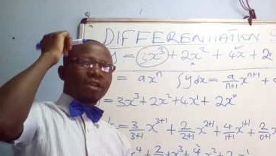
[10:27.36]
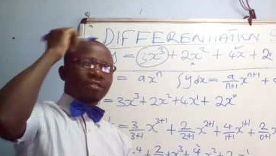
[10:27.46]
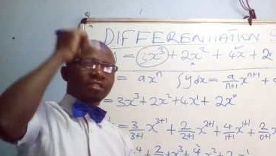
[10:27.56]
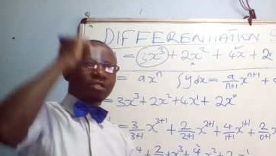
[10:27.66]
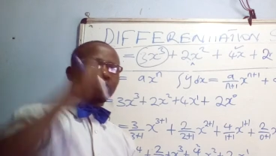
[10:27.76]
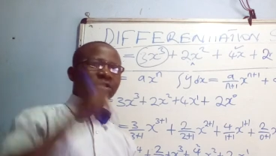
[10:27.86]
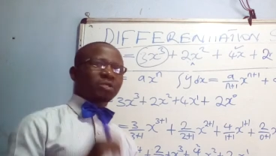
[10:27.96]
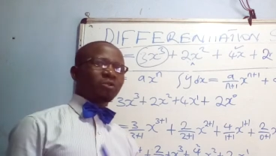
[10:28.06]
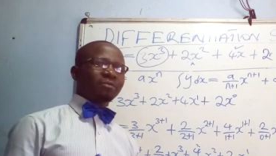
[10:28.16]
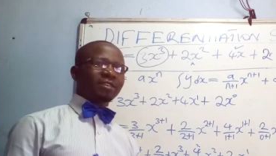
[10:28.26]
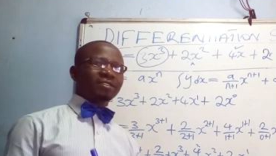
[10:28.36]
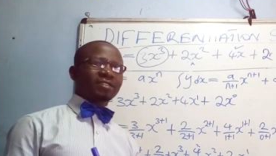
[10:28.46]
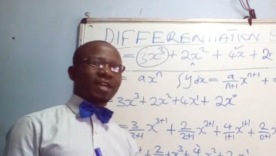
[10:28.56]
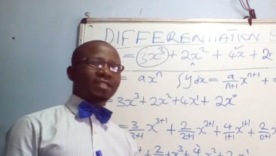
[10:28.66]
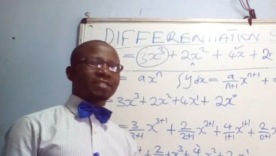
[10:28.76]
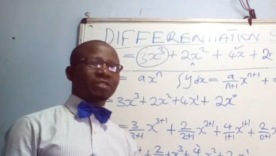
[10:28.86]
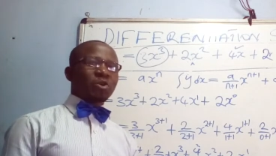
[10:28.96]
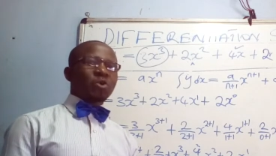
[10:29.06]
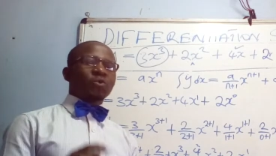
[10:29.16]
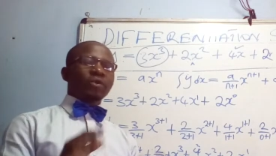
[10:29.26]
This also means that
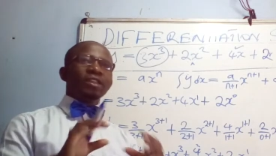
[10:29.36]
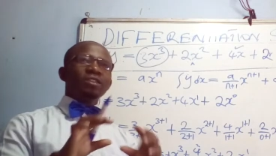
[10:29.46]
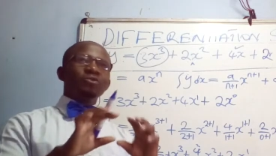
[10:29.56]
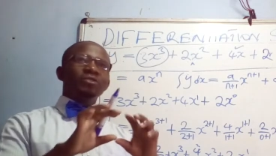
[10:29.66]
when you